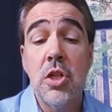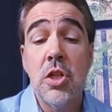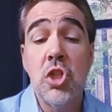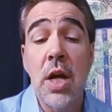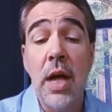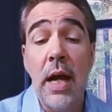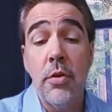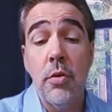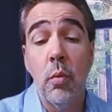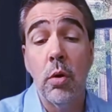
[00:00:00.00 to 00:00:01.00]

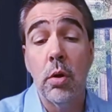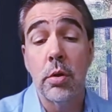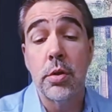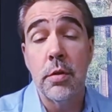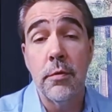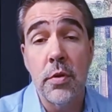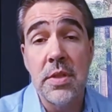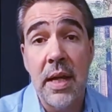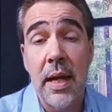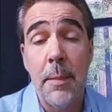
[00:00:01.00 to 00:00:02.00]
John worked for
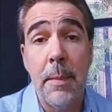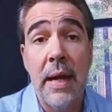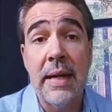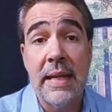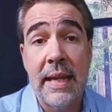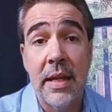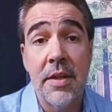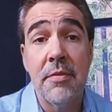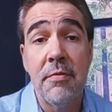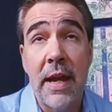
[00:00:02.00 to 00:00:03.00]
Tom Monaghan,
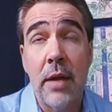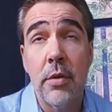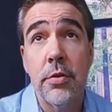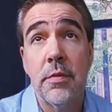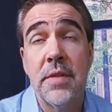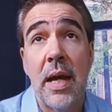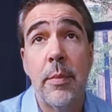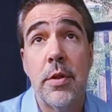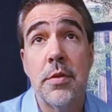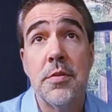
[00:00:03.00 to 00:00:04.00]
the founder of
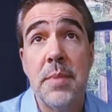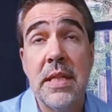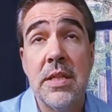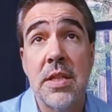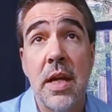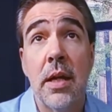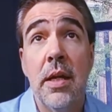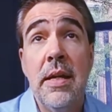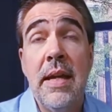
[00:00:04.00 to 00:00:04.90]
Domino's Pizza,